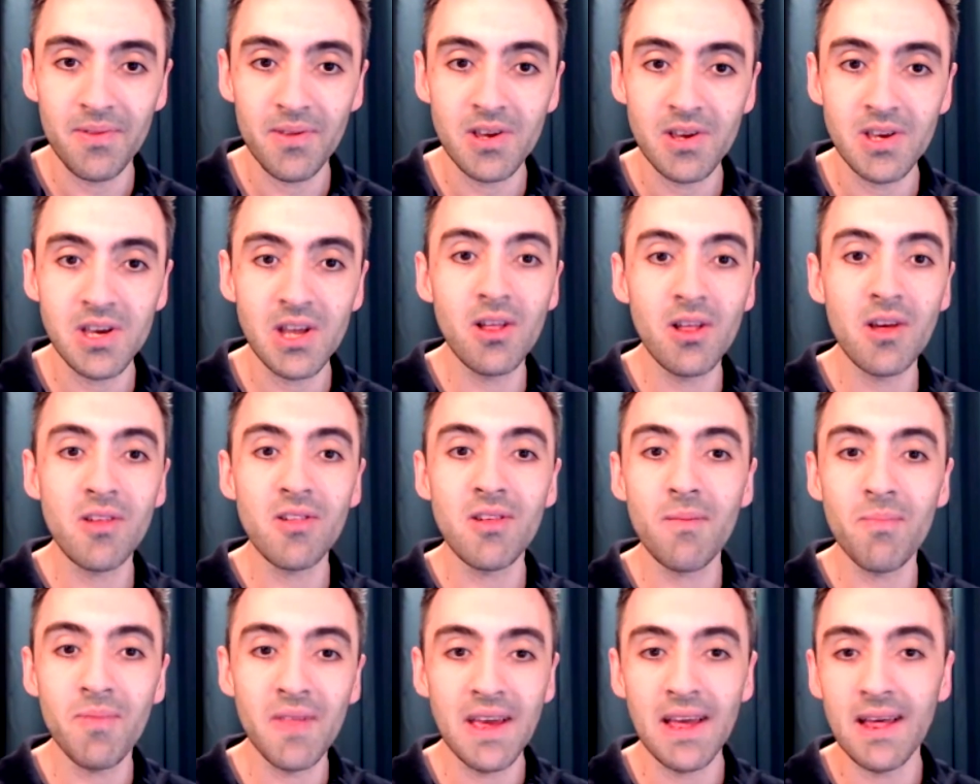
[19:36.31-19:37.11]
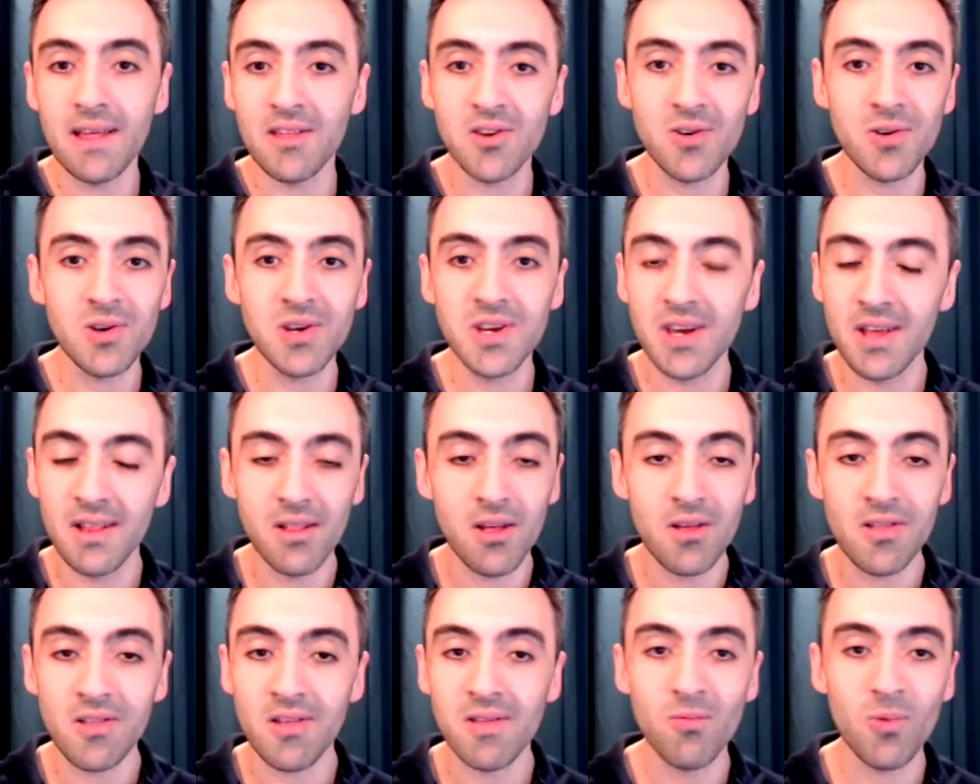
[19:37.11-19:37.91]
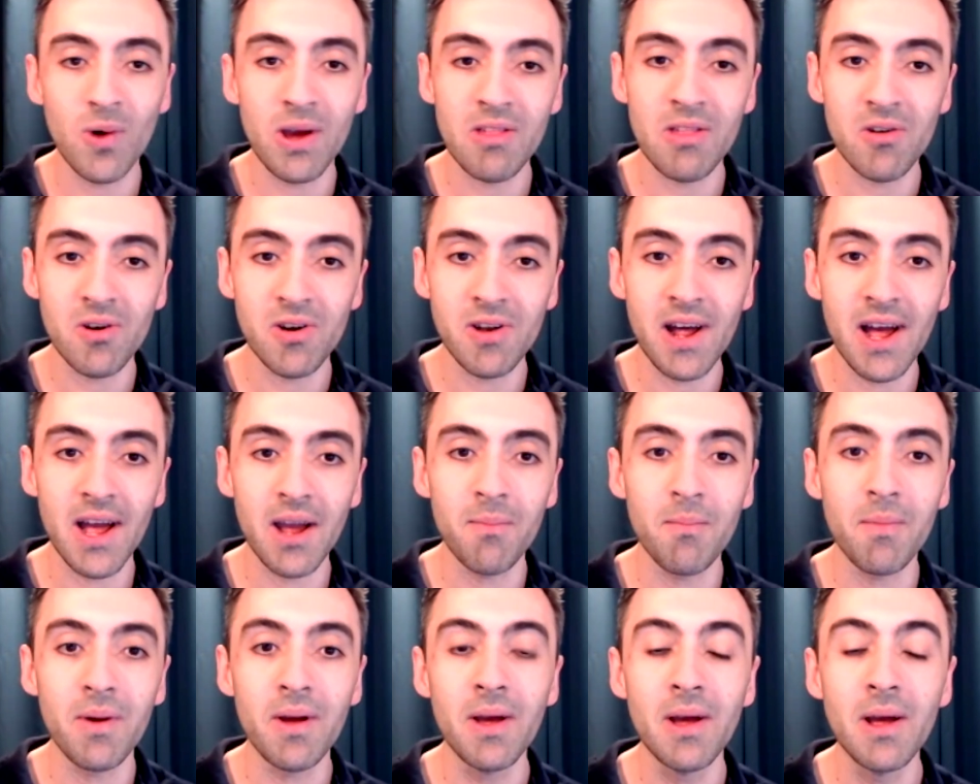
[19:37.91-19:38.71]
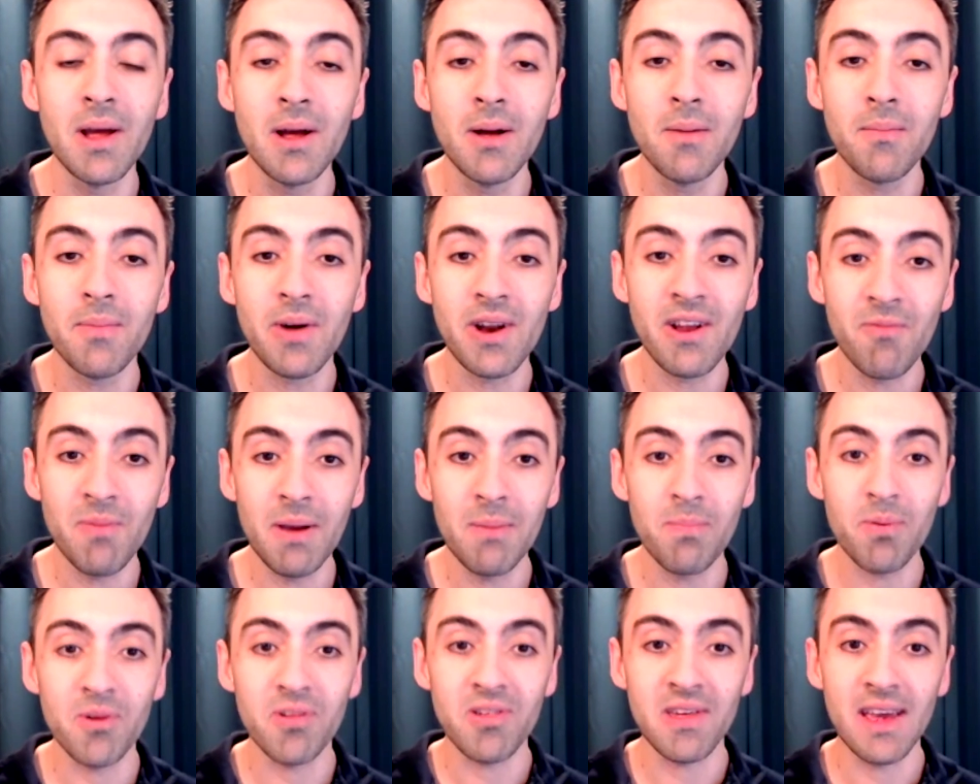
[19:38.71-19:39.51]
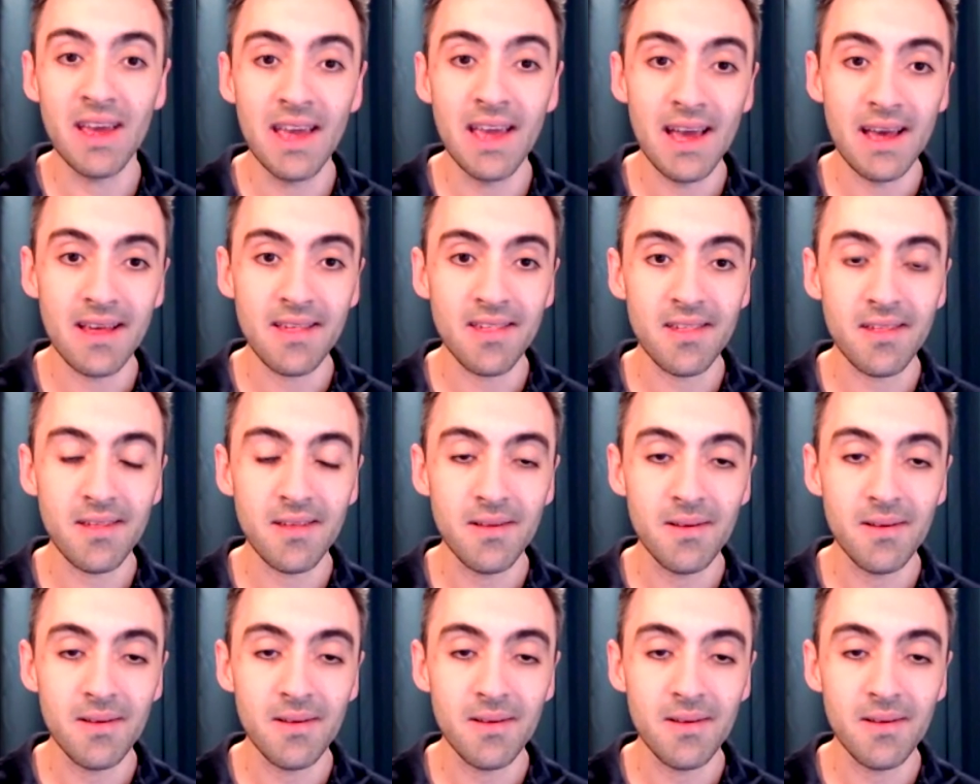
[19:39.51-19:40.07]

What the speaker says: She does something else, so she doesn't waste her time. But if people say yes,